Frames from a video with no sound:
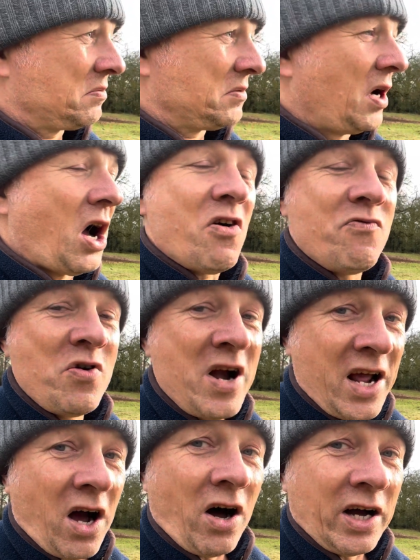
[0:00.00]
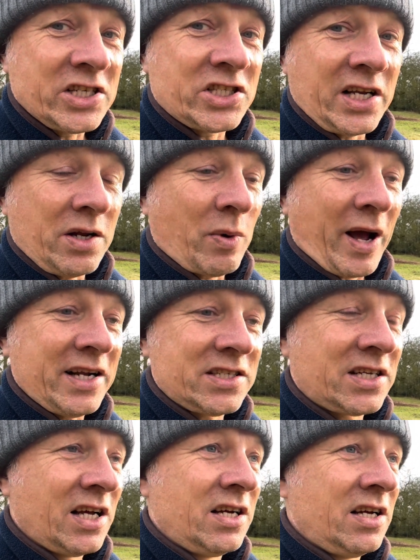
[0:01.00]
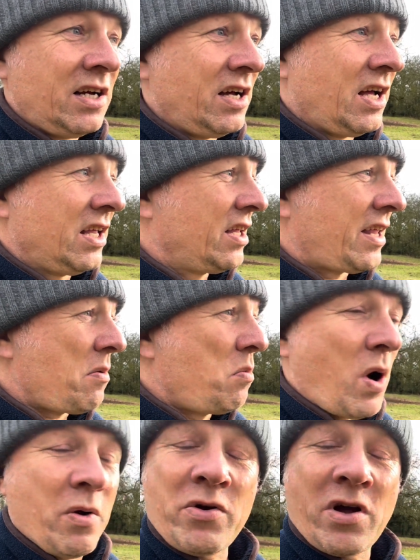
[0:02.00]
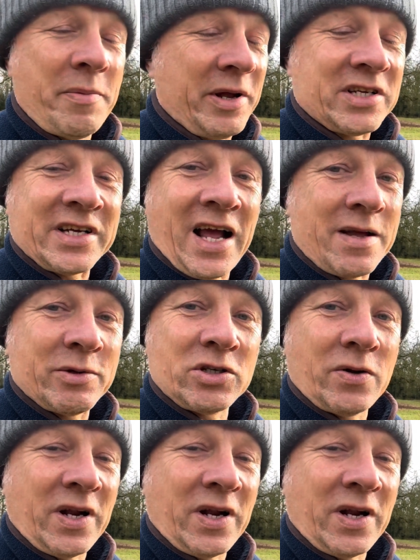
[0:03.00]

at really high silly weights, that they won't commit to game at all.